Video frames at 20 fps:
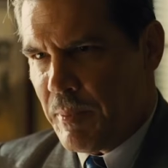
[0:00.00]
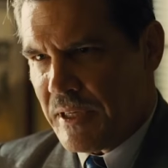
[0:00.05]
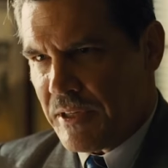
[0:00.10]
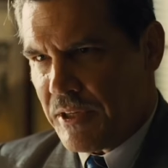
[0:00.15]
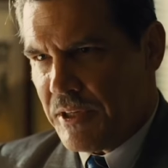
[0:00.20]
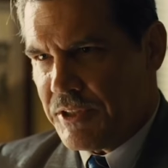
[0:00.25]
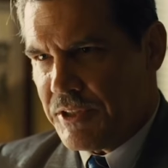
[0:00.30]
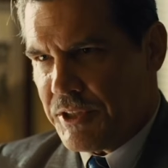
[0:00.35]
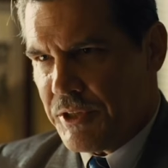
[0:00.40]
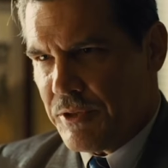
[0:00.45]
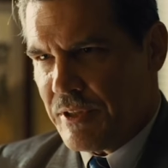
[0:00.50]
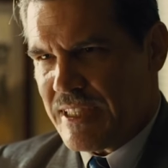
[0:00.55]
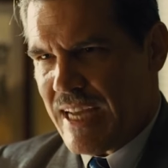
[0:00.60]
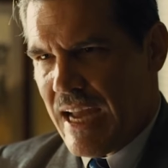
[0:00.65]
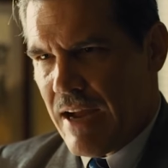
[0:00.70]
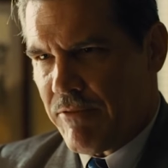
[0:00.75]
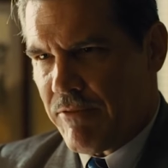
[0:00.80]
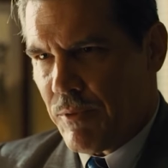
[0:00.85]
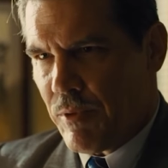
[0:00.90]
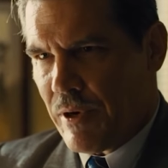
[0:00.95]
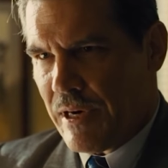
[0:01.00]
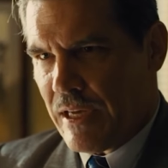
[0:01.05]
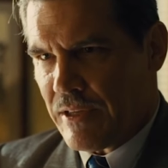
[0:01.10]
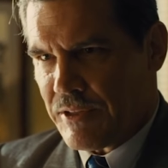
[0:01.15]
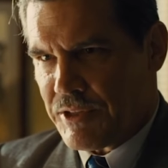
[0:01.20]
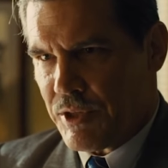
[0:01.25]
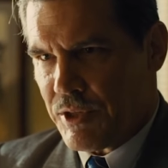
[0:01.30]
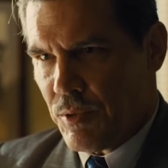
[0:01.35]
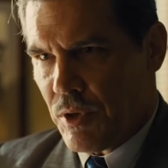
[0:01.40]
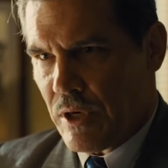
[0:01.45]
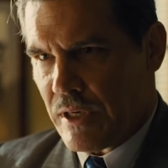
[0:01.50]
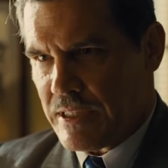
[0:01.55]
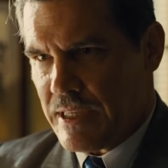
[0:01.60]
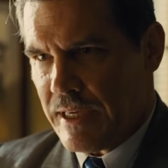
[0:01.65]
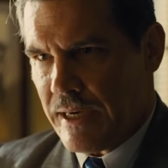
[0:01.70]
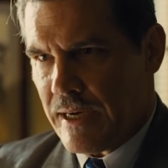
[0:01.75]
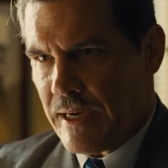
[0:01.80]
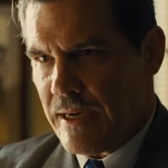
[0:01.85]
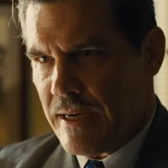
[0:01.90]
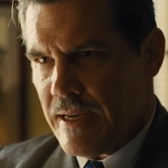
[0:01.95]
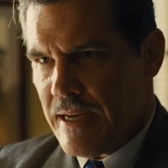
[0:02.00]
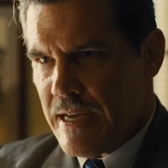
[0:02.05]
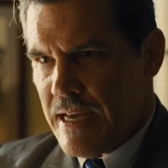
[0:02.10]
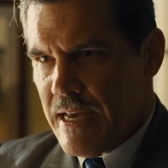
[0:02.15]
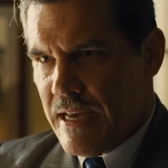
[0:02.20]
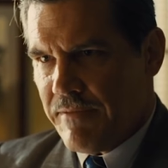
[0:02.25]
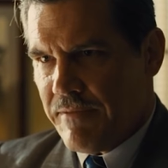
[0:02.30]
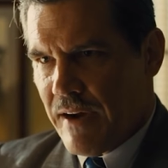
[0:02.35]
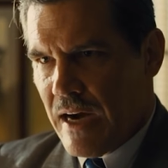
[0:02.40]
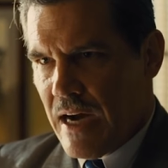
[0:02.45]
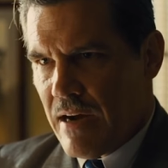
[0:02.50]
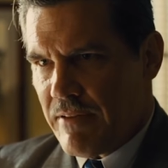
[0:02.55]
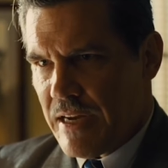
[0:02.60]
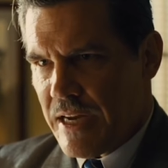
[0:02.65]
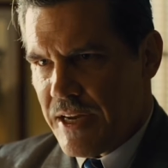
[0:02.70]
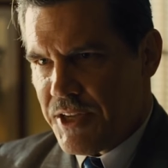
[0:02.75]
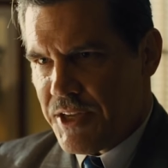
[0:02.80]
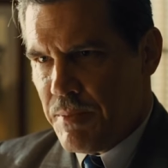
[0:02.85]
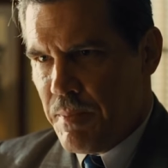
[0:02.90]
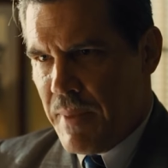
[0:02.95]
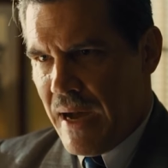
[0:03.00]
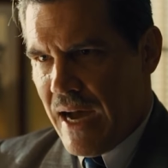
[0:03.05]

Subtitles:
have been good to you and to everyone else who works here. If I ever hear you